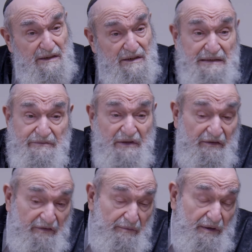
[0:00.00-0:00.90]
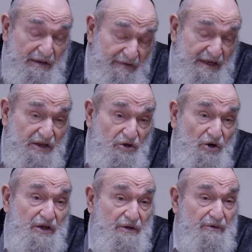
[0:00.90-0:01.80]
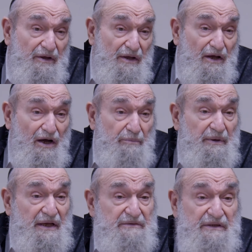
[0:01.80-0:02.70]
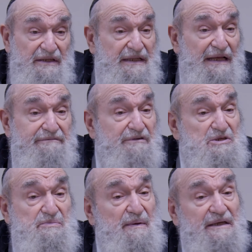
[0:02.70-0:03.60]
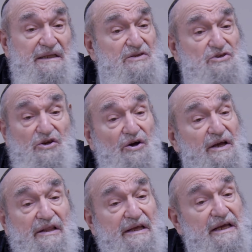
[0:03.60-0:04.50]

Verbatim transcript: Doesn't have to give him, give any Kohen. Uh, but in that respect, he's a coin like